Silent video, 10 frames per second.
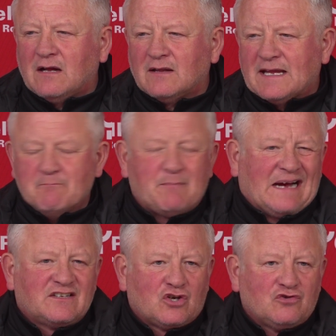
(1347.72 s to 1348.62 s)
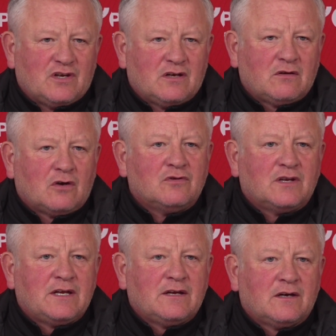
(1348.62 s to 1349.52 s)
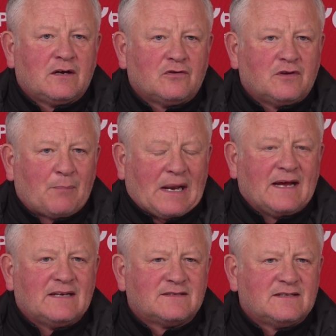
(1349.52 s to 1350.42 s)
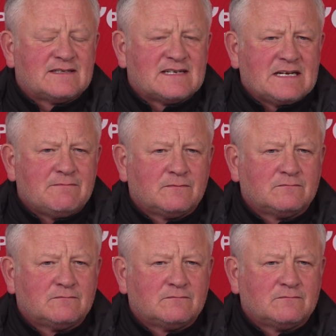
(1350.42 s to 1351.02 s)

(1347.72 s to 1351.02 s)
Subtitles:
impact on the players and the team.